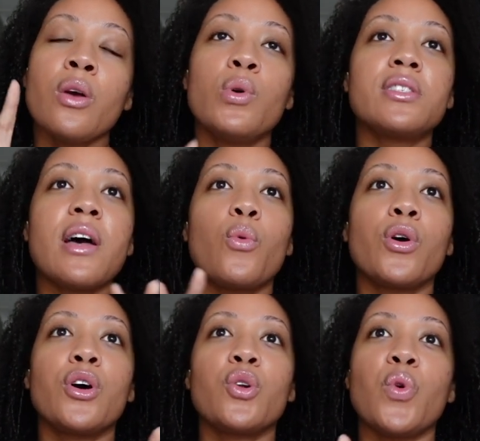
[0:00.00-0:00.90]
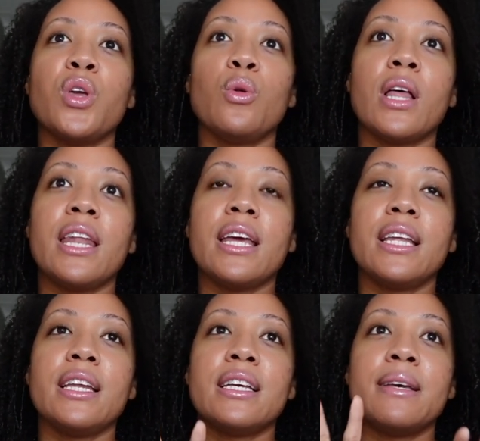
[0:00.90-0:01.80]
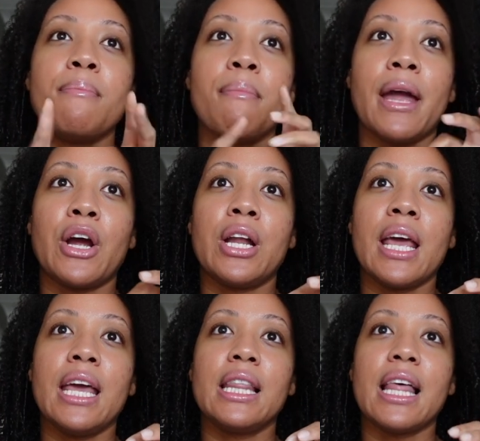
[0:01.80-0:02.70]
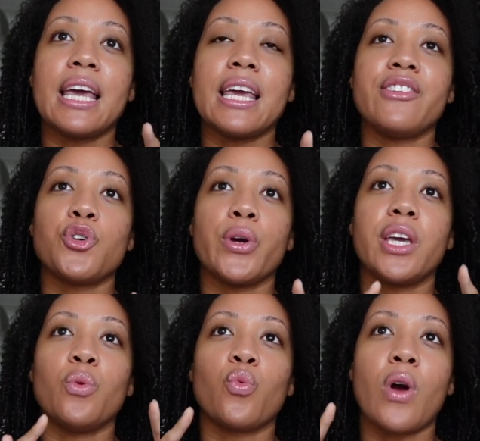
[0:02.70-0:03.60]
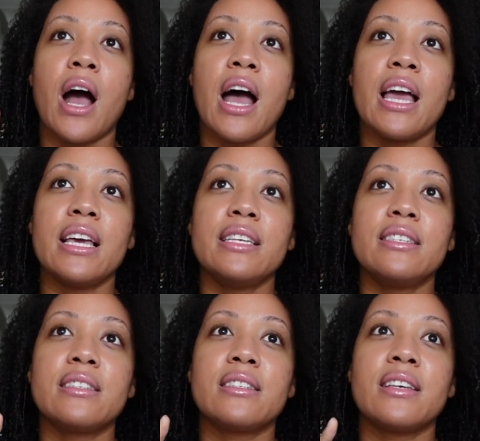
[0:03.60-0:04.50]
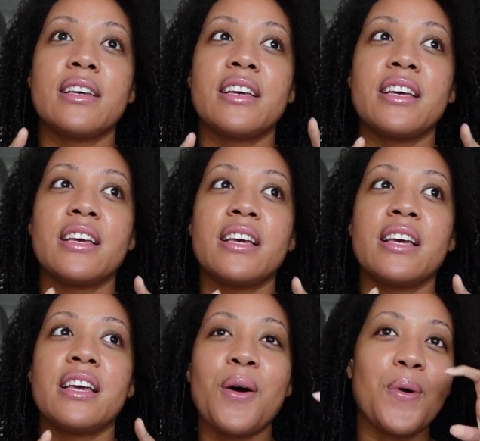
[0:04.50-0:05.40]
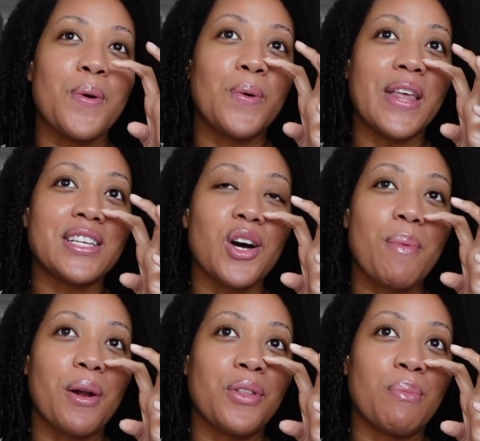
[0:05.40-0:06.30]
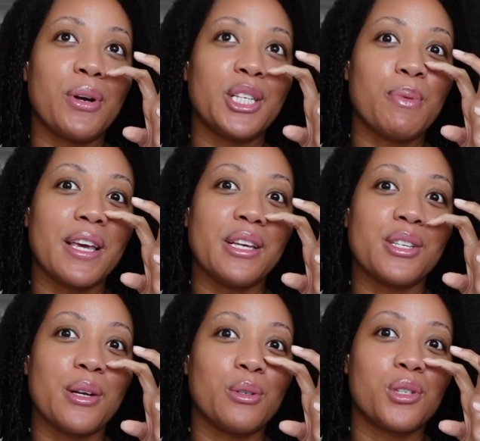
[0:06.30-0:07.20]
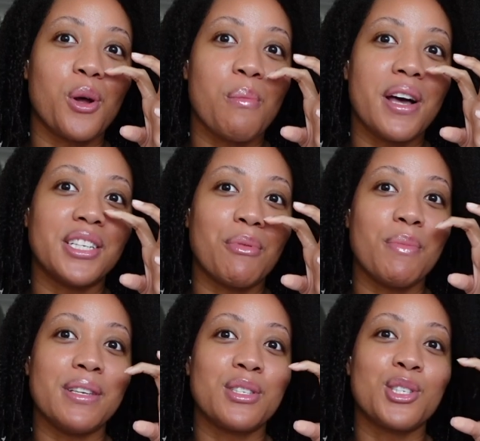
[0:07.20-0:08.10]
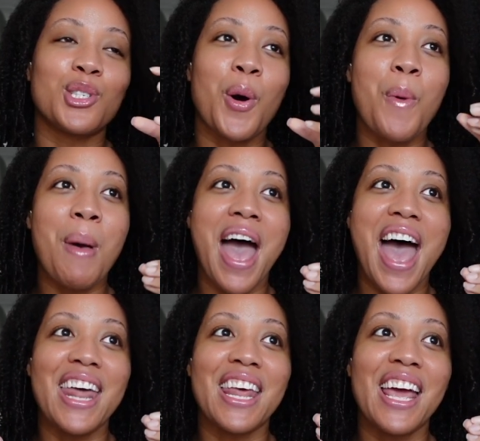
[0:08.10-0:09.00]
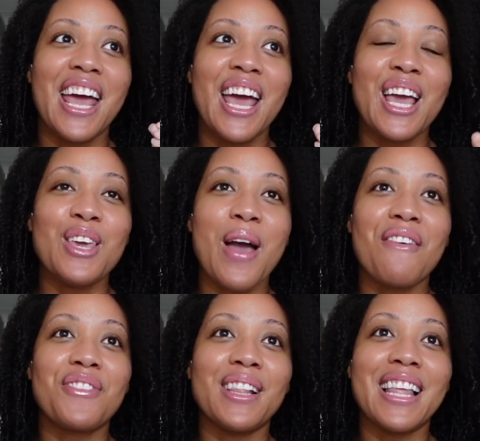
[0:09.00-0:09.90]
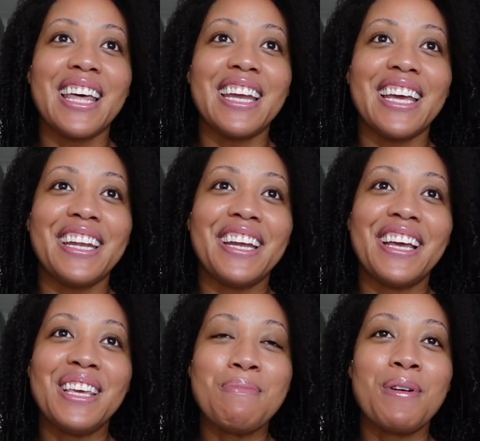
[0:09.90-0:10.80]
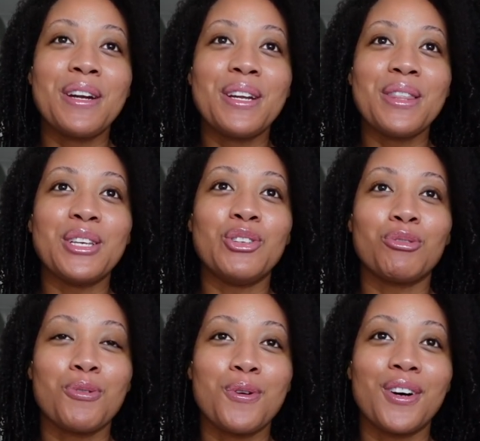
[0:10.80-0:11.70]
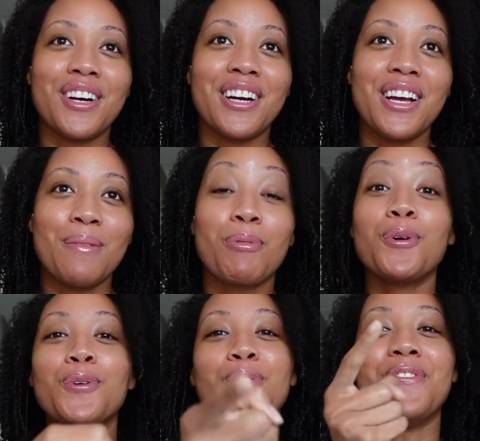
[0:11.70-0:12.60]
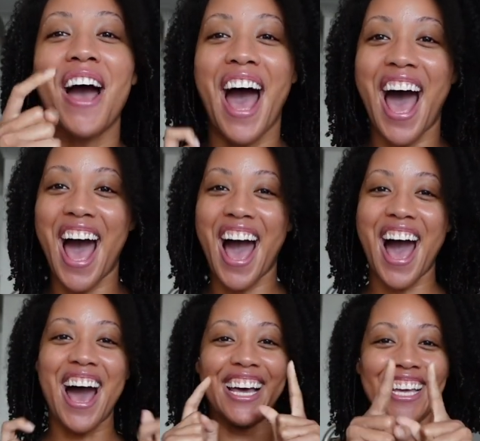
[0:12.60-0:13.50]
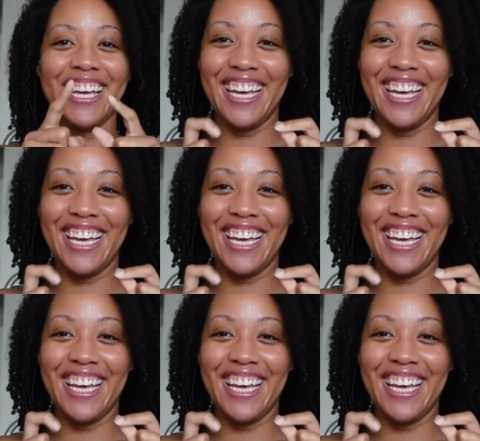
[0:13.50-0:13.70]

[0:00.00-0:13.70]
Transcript: what's that word when you let it marinate? Like, so it can rise. Oh, they talk about it on the British baking show so much. I'm gonna be so mad. You have to let it, you put it in the drawer. Prove, ha ha ha.